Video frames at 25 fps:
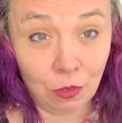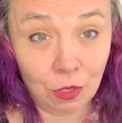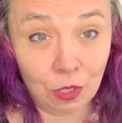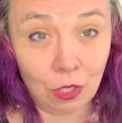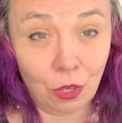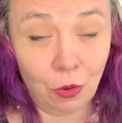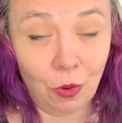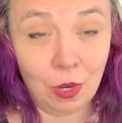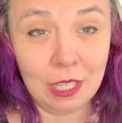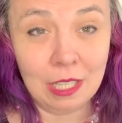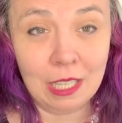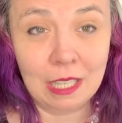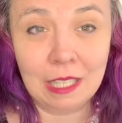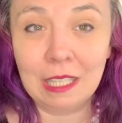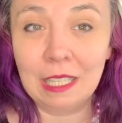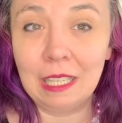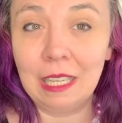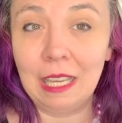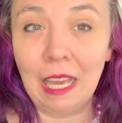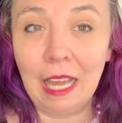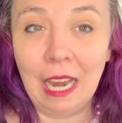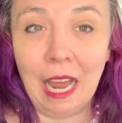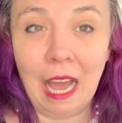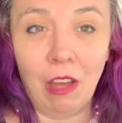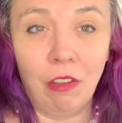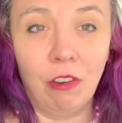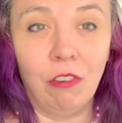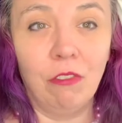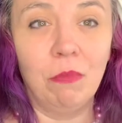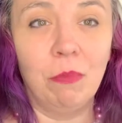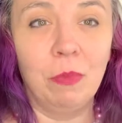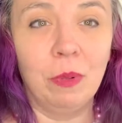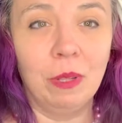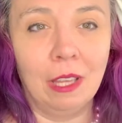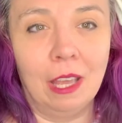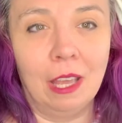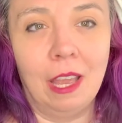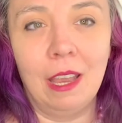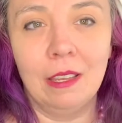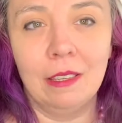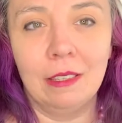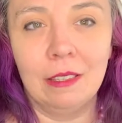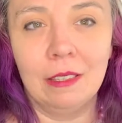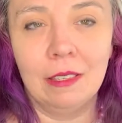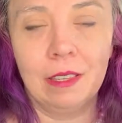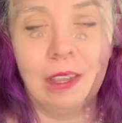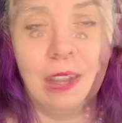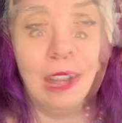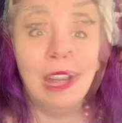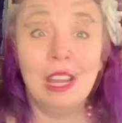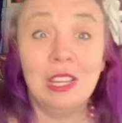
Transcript: so it doesn't get out of place.